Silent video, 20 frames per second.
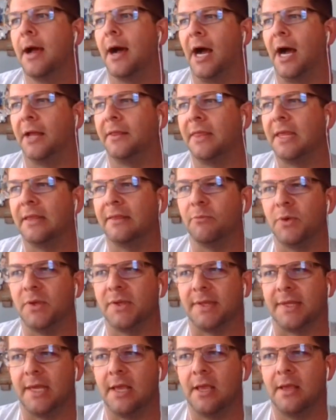I think we
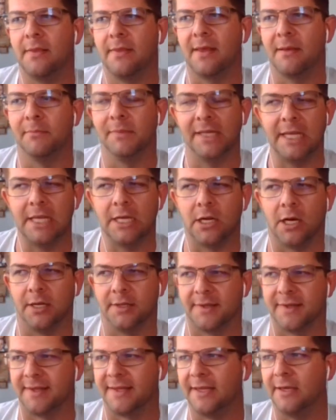see them lean on
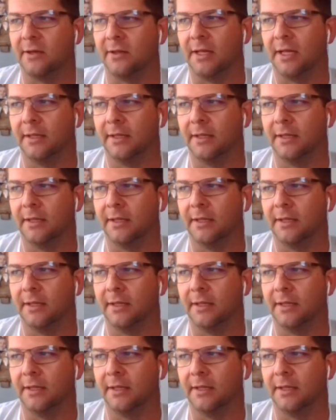Steele